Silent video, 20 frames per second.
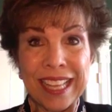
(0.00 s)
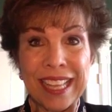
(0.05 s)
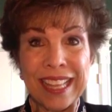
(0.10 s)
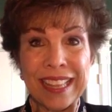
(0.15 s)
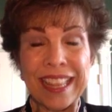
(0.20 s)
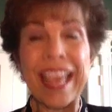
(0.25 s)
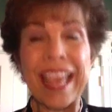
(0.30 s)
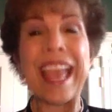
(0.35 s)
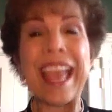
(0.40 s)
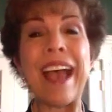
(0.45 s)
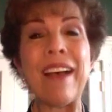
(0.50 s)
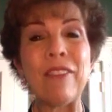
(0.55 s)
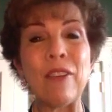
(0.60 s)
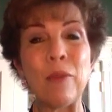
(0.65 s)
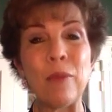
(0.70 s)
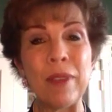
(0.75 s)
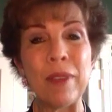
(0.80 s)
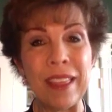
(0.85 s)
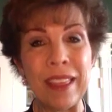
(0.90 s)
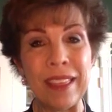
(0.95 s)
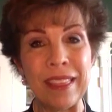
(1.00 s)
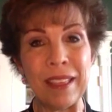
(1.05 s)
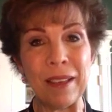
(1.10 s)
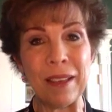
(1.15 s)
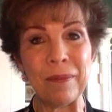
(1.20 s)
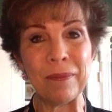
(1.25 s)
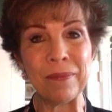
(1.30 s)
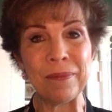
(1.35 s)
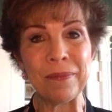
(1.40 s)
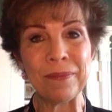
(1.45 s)
They have it within
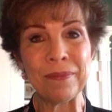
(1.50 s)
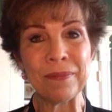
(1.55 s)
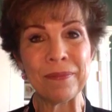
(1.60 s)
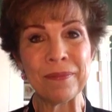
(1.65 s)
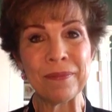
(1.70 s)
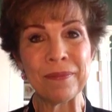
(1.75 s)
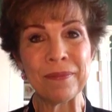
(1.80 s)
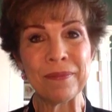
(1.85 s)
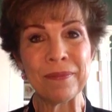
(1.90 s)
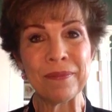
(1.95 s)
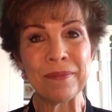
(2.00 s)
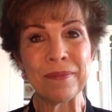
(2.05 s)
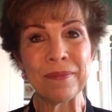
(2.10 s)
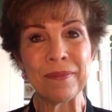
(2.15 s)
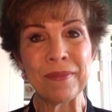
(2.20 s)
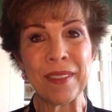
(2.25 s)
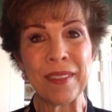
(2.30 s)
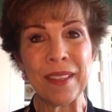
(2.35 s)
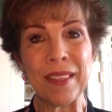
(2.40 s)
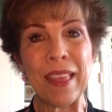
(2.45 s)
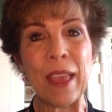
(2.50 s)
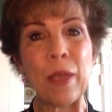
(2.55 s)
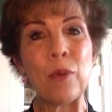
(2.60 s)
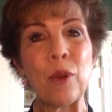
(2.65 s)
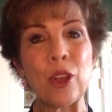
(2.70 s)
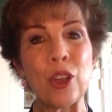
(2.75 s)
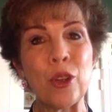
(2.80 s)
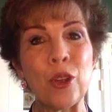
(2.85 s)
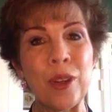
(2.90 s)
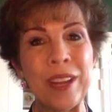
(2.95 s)
them. They
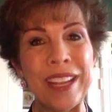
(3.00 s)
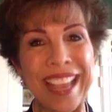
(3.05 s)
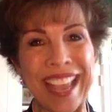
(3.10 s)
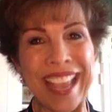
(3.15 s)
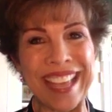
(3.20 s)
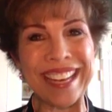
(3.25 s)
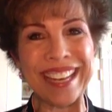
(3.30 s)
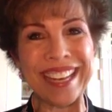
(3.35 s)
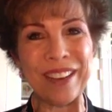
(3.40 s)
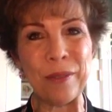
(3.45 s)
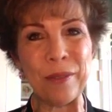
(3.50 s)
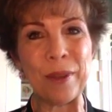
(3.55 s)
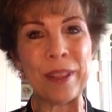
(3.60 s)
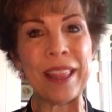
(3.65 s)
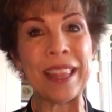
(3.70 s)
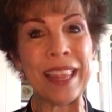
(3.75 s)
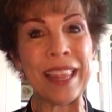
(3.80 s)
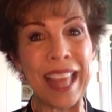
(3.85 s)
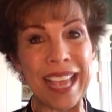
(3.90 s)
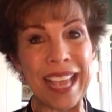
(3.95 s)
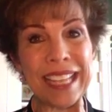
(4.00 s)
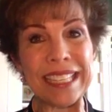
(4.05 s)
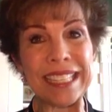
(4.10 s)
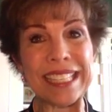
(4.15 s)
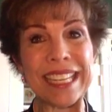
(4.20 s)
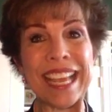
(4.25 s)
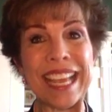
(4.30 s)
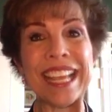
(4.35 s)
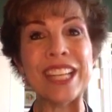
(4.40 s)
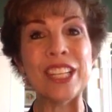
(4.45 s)
were created with
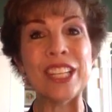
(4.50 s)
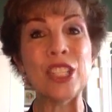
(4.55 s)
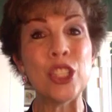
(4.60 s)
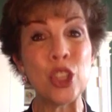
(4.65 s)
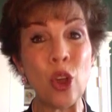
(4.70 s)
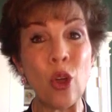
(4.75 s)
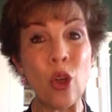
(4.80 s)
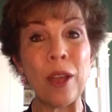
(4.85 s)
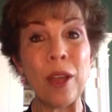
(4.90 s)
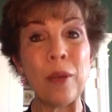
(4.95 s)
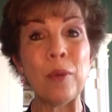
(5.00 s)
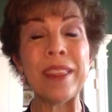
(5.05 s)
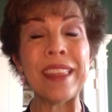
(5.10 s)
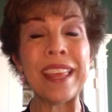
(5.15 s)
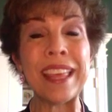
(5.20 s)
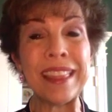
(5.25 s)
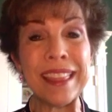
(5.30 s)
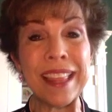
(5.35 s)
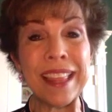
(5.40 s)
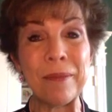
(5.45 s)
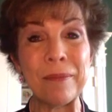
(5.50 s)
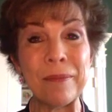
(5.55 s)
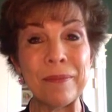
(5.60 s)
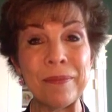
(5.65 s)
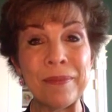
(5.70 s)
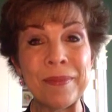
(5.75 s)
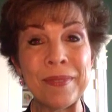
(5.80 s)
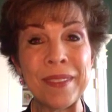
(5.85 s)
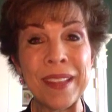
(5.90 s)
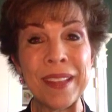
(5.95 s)
light and joy within them.
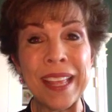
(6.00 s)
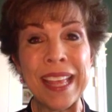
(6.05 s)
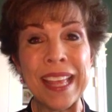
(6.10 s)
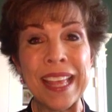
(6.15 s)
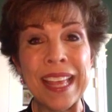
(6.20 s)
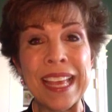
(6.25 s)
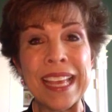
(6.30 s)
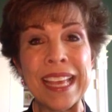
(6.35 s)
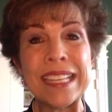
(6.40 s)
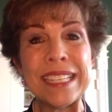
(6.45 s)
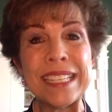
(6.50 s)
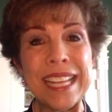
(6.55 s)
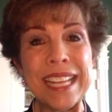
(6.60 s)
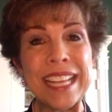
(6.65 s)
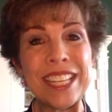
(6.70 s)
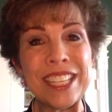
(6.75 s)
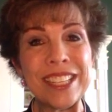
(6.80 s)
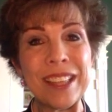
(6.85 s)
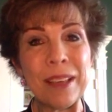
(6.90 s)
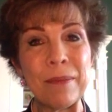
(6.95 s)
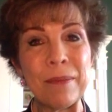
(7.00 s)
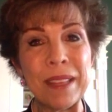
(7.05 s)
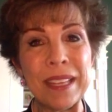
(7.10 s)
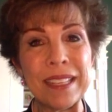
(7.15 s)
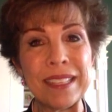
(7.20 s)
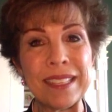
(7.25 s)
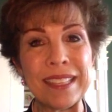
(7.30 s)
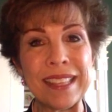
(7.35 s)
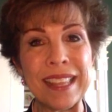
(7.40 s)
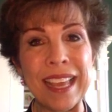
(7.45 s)
Teach them
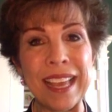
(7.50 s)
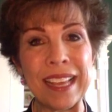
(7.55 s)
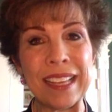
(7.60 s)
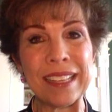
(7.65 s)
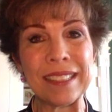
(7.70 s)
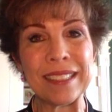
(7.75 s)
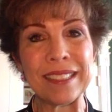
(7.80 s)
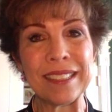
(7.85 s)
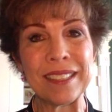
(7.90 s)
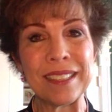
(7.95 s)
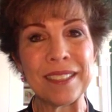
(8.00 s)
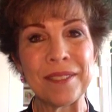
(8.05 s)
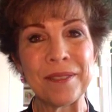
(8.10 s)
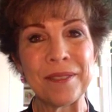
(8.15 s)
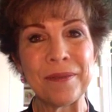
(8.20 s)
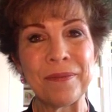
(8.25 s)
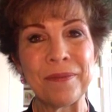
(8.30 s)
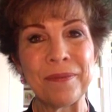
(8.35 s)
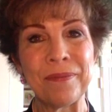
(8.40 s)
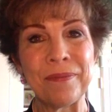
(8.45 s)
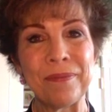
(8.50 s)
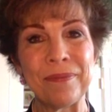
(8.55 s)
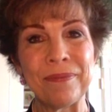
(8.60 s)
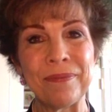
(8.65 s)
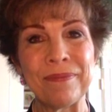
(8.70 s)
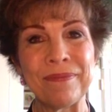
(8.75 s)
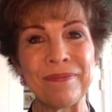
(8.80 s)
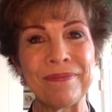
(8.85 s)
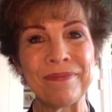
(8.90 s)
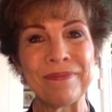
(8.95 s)
these things.
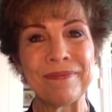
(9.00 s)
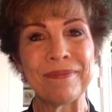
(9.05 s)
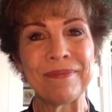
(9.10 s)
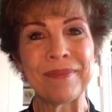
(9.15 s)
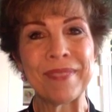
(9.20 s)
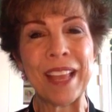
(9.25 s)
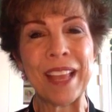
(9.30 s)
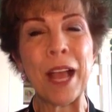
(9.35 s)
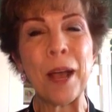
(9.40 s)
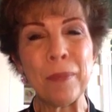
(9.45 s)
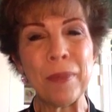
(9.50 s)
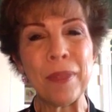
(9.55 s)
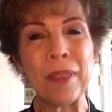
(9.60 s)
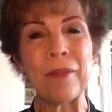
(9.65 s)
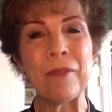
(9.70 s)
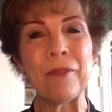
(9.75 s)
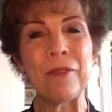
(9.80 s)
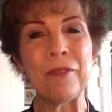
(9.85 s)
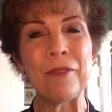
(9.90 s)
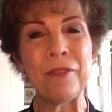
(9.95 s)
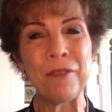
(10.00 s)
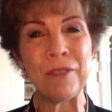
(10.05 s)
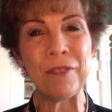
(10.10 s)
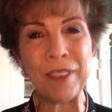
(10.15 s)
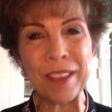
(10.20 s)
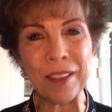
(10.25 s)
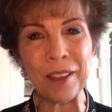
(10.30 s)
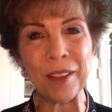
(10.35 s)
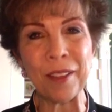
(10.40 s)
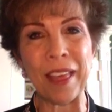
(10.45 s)
Help them
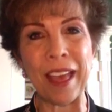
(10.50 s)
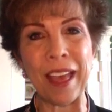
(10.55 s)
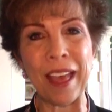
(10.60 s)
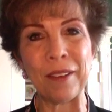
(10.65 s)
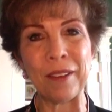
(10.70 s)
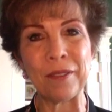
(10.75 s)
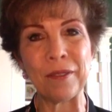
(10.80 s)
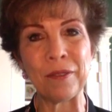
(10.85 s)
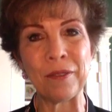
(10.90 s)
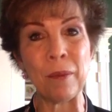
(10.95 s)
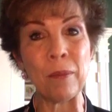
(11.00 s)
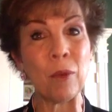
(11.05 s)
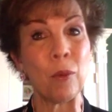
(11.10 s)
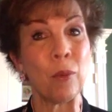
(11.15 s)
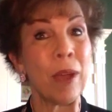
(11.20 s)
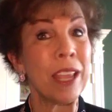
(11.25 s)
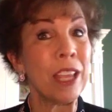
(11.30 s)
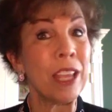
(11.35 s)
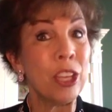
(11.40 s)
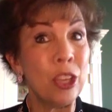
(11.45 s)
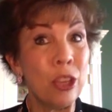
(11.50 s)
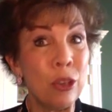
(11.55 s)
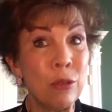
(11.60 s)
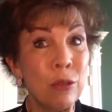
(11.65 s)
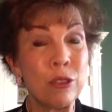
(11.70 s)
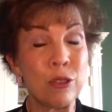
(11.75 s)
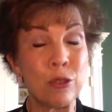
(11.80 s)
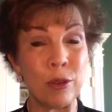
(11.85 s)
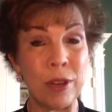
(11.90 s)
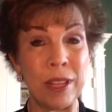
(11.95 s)
feel that from the way
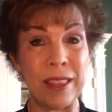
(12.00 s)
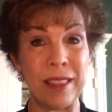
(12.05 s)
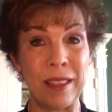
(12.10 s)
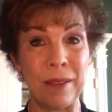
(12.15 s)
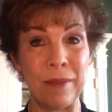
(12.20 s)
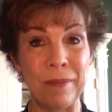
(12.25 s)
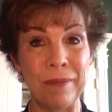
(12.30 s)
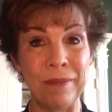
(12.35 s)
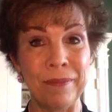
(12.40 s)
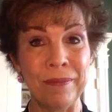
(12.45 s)
you treat them.